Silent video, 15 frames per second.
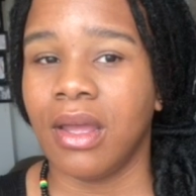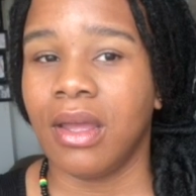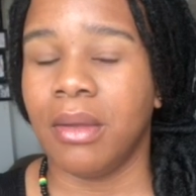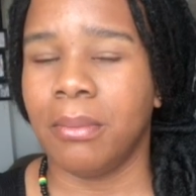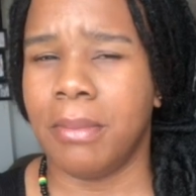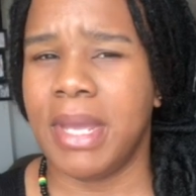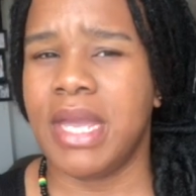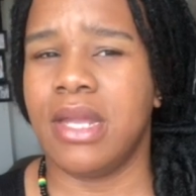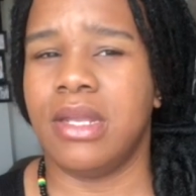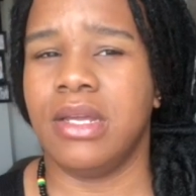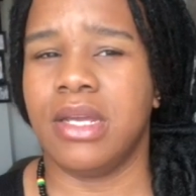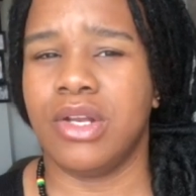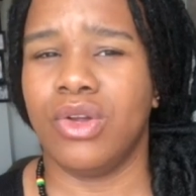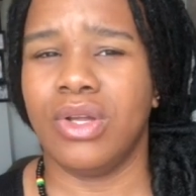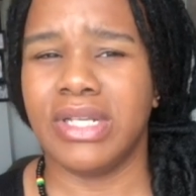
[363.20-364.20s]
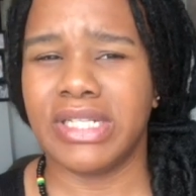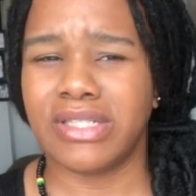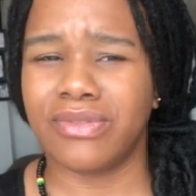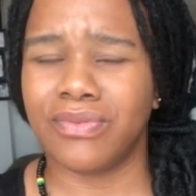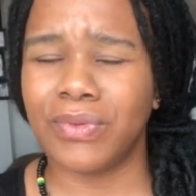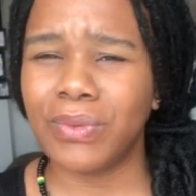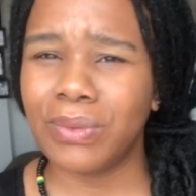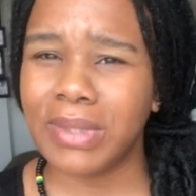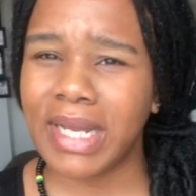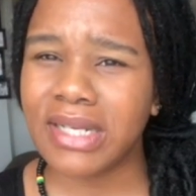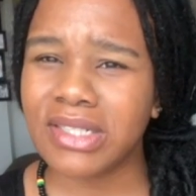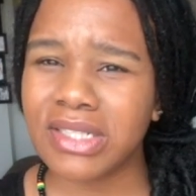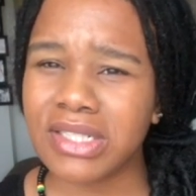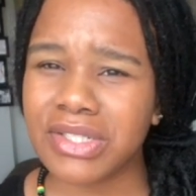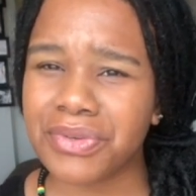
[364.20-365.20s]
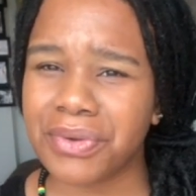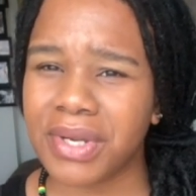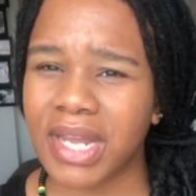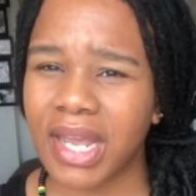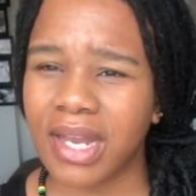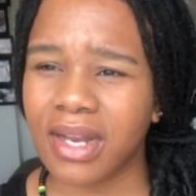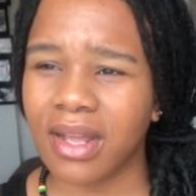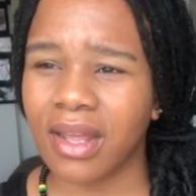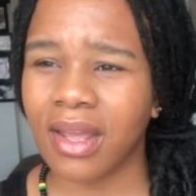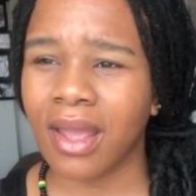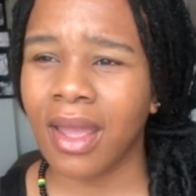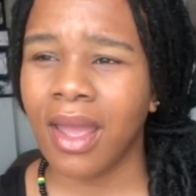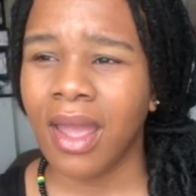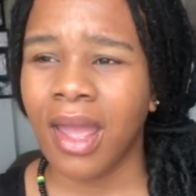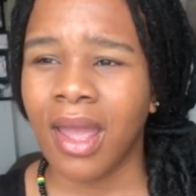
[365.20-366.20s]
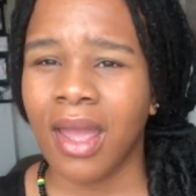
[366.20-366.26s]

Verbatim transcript: man, look at all this food that she's creating.